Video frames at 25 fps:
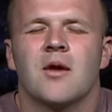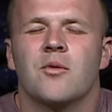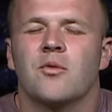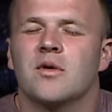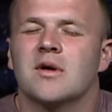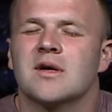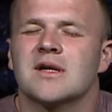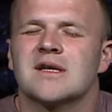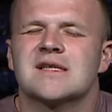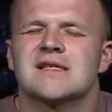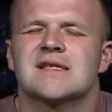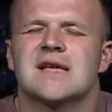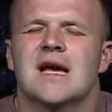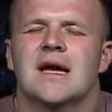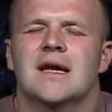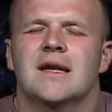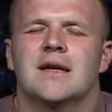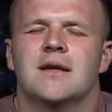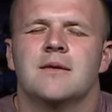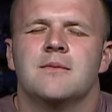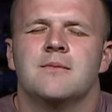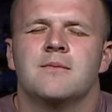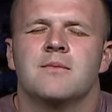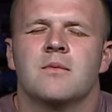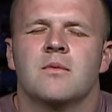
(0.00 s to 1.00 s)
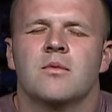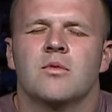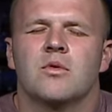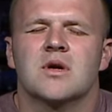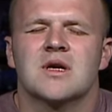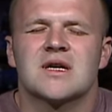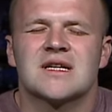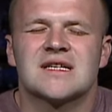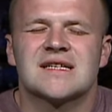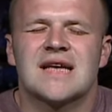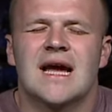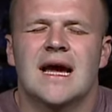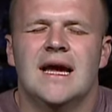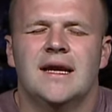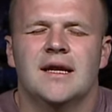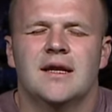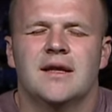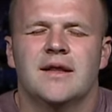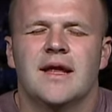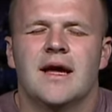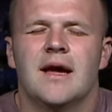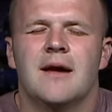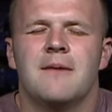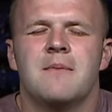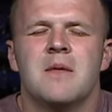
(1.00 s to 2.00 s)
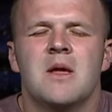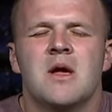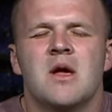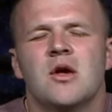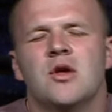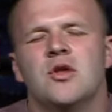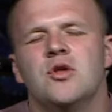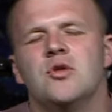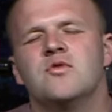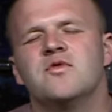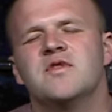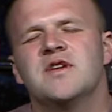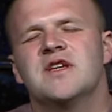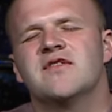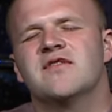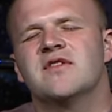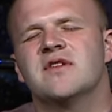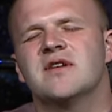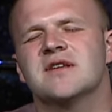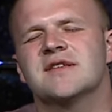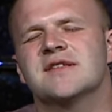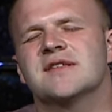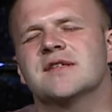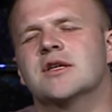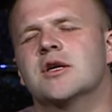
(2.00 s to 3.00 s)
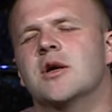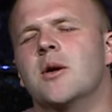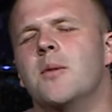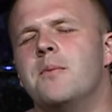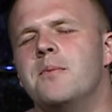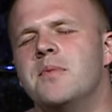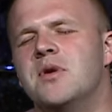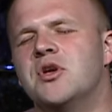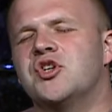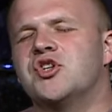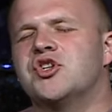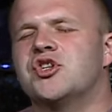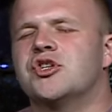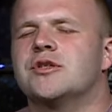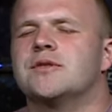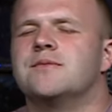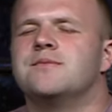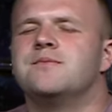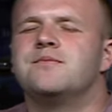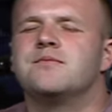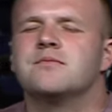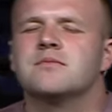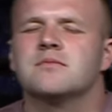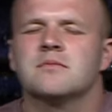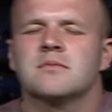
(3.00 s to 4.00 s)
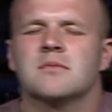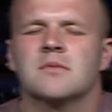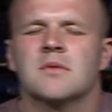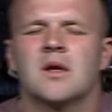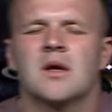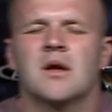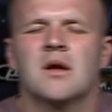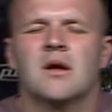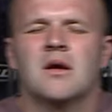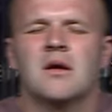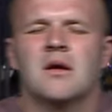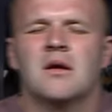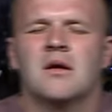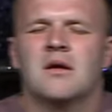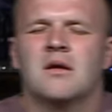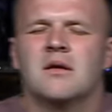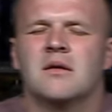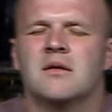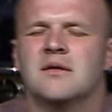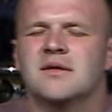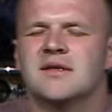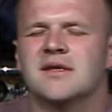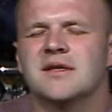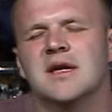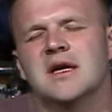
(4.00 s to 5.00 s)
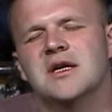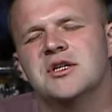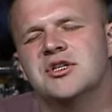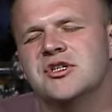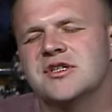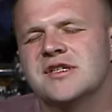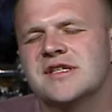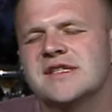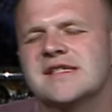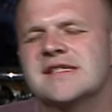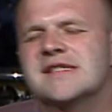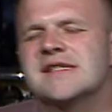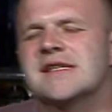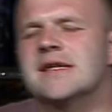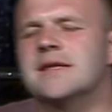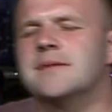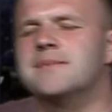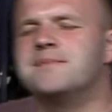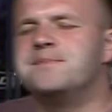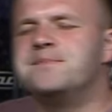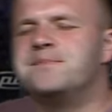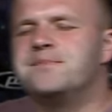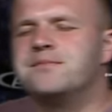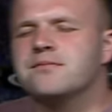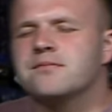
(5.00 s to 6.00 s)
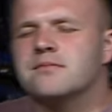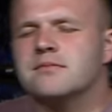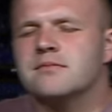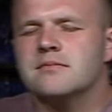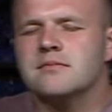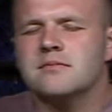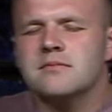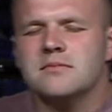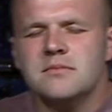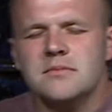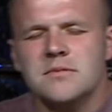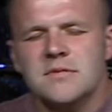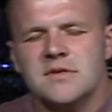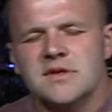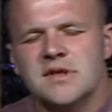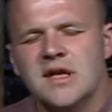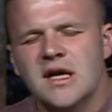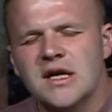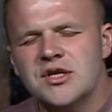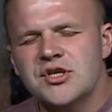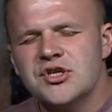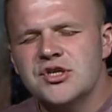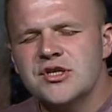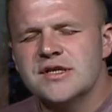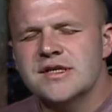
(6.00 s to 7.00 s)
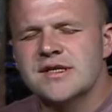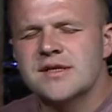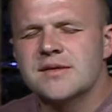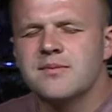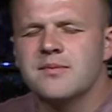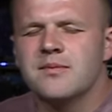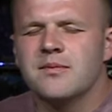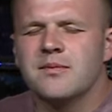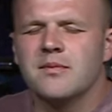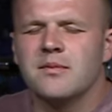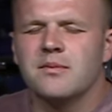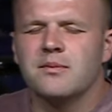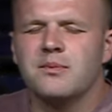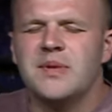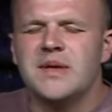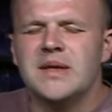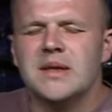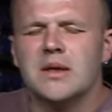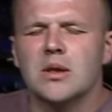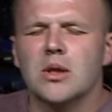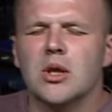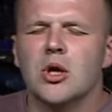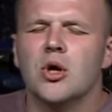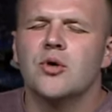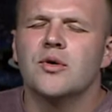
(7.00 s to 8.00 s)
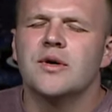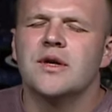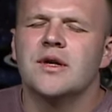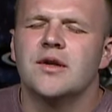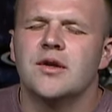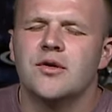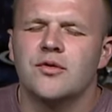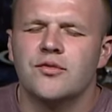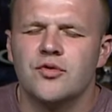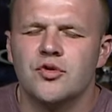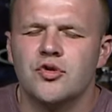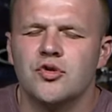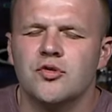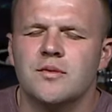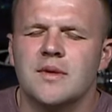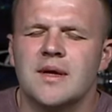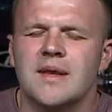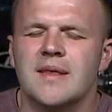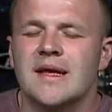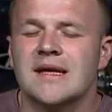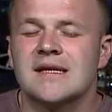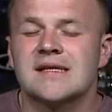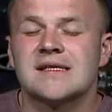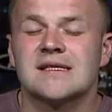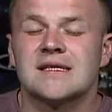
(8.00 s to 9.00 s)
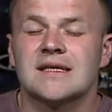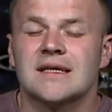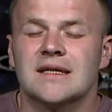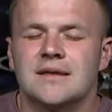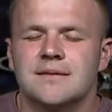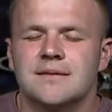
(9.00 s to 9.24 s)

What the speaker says: and we're excited. We're excited that you've given us a commission to not just sit, not just be alone in a room, and that's